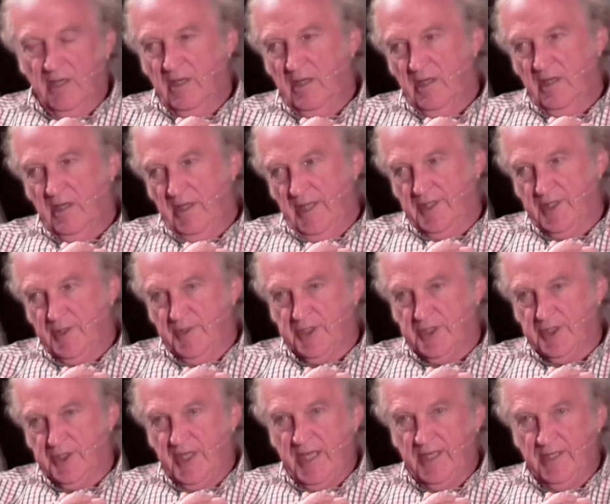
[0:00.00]
It's a
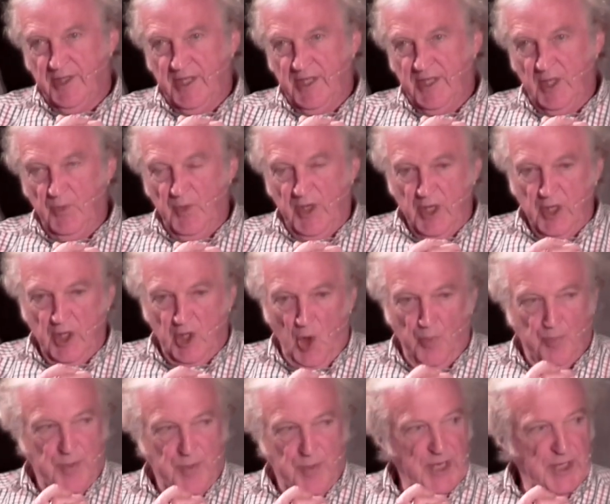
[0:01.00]
mistake to think we can
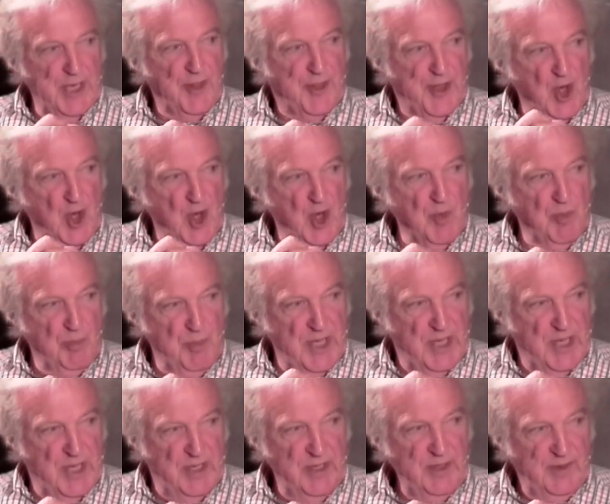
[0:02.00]
copy another human
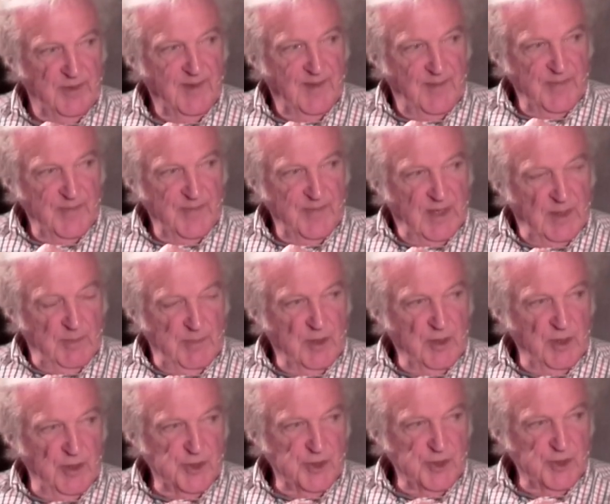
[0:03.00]
being,
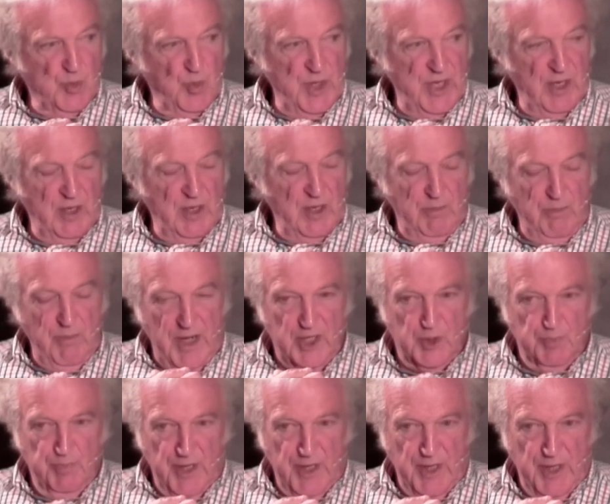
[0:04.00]
because we are
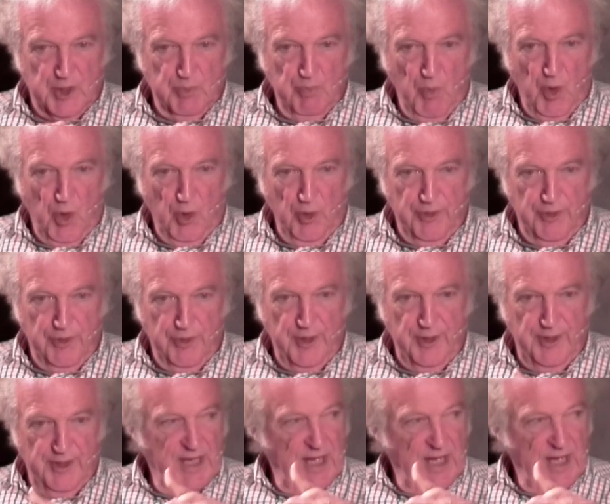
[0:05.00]
much, much more
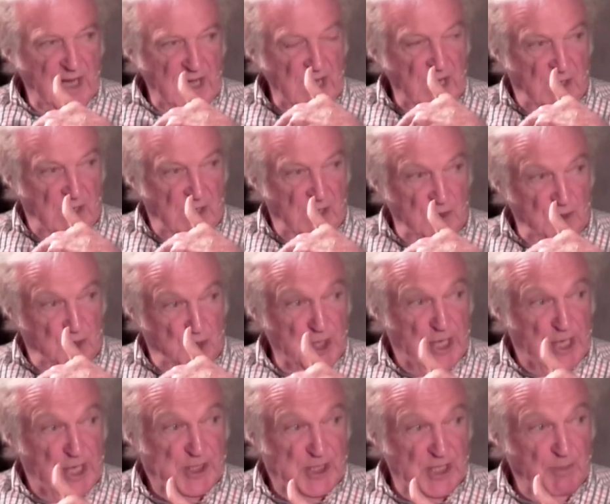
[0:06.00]
than our
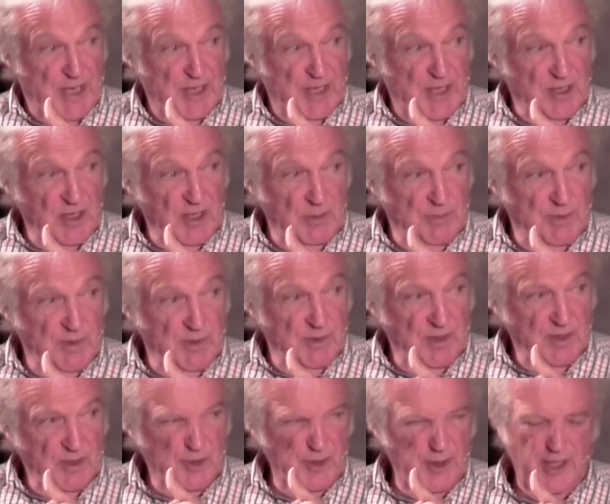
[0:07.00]
genetic makeup.
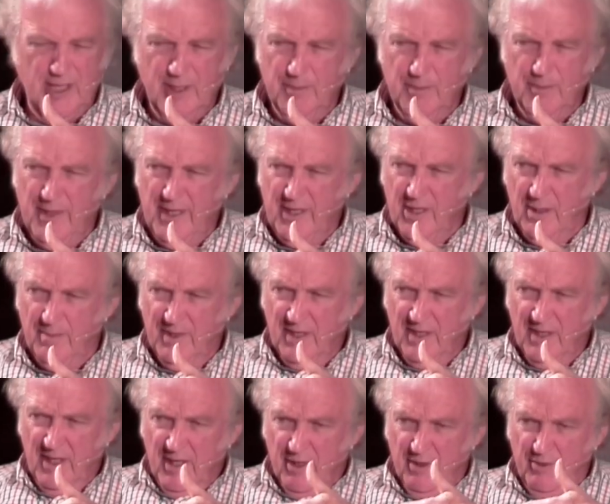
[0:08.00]
Genetic makeup
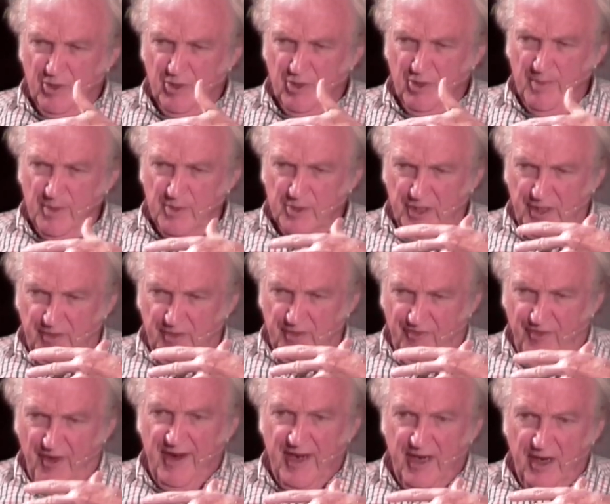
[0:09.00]
contributes
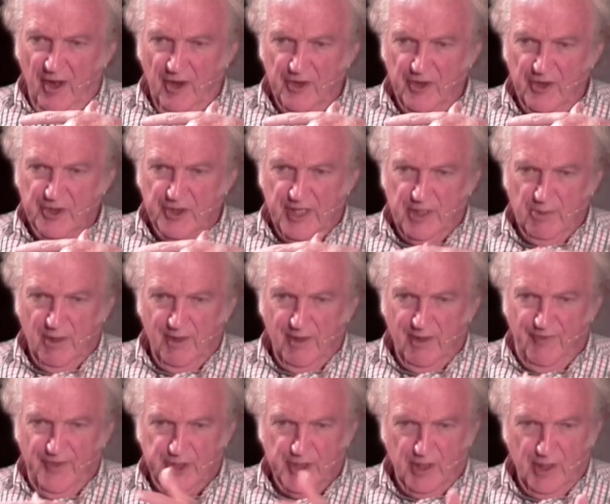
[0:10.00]
very largely to our
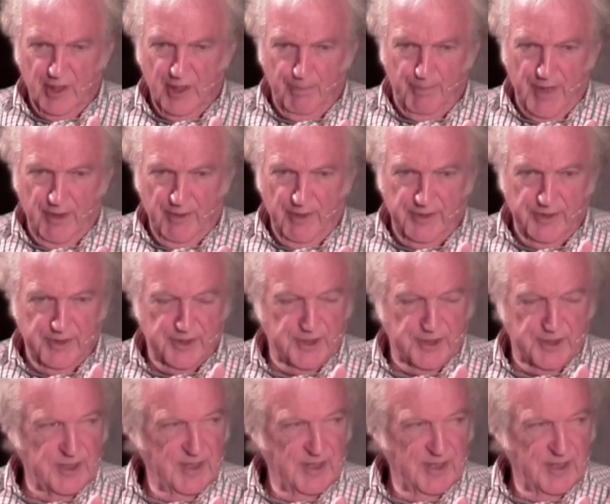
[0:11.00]
physical appearance.